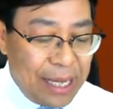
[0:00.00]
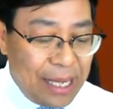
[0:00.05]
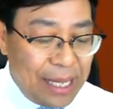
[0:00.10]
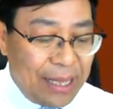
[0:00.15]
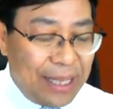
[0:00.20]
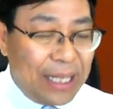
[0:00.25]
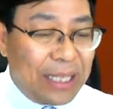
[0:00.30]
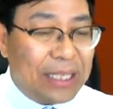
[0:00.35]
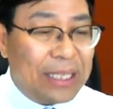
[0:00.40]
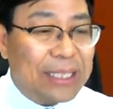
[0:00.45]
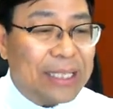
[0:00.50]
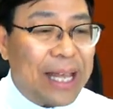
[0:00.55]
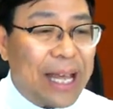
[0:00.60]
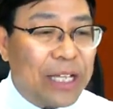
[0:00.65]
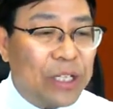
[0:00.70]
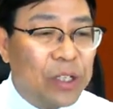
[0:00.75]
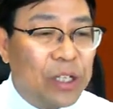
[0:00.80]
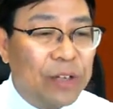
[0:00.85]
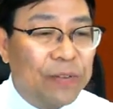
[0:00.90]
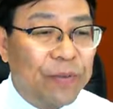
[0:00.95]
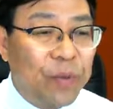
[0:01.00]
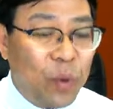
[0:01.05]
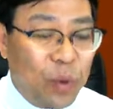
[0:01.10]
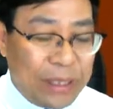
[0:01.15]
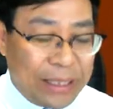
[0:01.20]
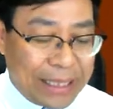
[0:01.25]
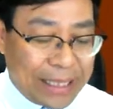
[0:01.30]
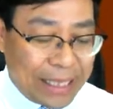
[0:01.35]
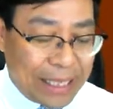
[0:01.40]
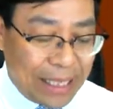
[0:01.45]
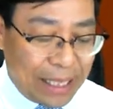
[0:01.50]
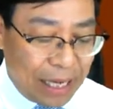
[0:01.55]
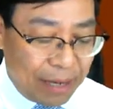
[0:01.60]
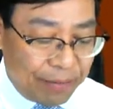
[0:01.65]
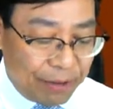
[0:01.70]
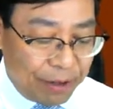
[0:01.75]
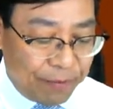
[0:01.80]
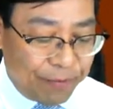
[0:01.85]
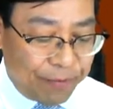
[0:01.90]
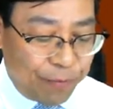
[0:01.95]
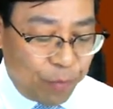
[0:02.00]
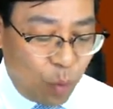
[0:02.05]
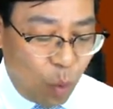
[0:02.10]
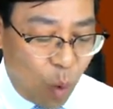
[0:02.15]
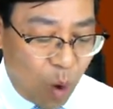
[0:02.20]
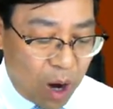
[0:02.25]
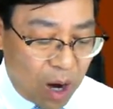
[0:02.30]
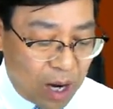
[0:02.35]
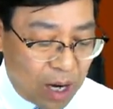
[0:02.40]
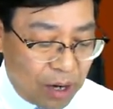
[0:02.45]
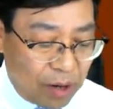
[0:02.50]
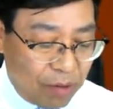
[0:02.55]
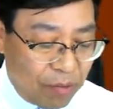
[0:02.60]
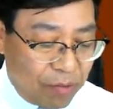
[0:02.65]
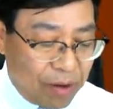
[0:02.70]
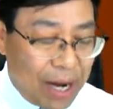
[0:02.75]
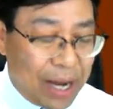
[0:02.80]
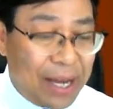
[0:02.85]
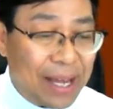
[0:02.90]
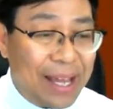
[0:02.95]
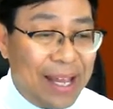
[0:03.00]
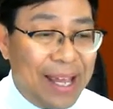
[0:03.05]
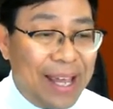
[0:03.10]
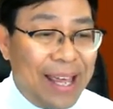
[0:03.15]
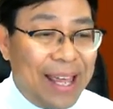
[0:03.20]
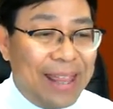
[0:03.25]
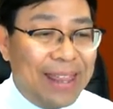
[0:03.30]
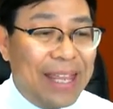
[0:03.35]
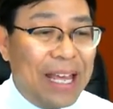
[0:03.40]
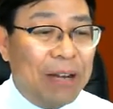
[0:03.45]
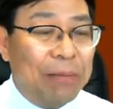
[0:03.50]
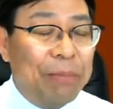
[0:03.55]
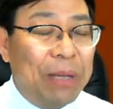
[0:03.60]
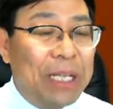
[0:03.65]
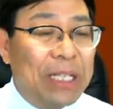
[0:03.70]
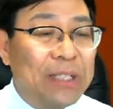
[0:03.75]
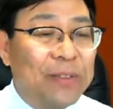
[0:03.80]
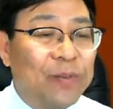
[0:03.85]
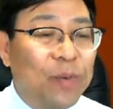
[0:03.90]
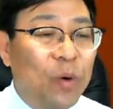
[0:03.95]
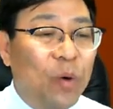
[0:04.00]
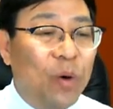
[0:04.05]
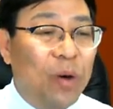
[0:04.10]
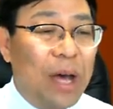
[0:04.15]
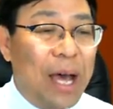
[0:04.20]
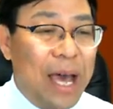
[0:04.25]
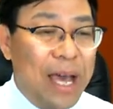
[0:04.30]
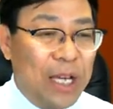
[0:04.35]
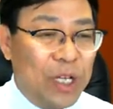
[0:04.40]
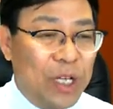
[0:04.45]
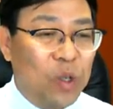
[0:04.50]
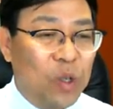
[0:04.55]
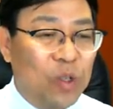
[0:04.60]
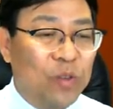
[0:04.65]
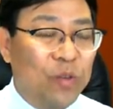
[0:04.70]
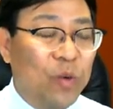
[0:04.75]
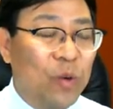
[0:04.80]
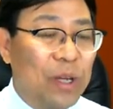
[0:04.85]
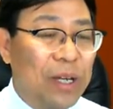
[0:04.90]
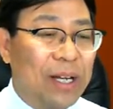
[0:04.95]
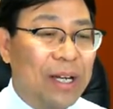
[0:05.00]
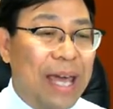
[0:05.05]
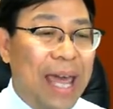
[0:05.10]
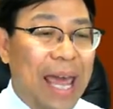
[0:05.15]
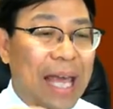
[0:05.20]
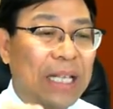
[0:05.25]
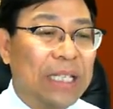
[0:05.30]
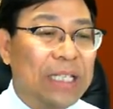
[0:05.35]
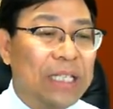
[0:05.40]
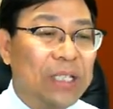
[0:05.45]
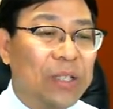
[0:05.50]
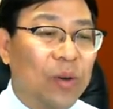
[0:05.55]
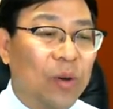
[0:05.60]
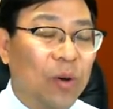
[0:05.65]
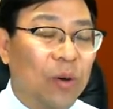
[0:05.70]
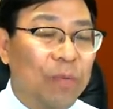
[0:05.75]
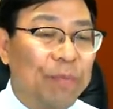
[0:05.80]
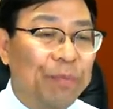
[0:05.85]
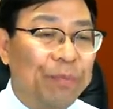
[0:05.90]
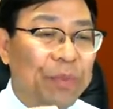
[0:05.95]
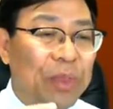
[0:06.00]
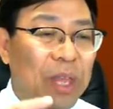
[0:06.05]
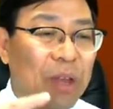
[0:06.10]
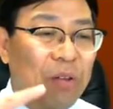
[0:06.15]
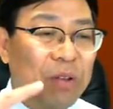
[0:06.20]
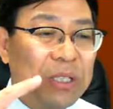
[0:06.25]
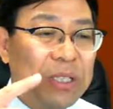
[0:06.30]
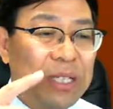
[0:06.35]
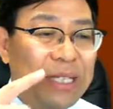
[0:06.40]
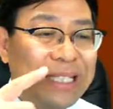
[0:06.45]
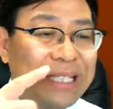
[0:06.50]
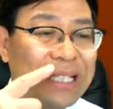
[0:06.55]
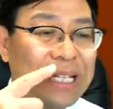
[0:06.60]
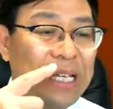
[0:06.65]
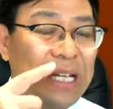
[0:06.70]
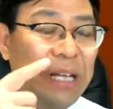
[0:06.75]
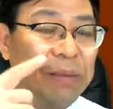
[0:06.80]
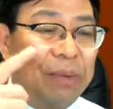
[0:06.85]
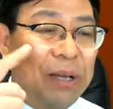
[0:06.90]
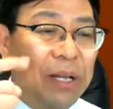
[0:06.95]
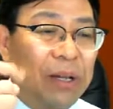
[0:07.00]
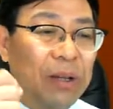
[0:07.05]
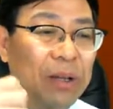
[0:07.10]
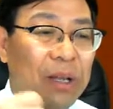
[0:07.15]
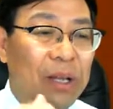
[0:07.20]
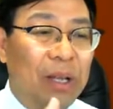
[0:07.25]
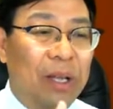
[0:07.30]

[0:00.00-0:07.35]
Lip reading: This is actually for skill level 4, right? That means I told you for NSCO, there is a skill level,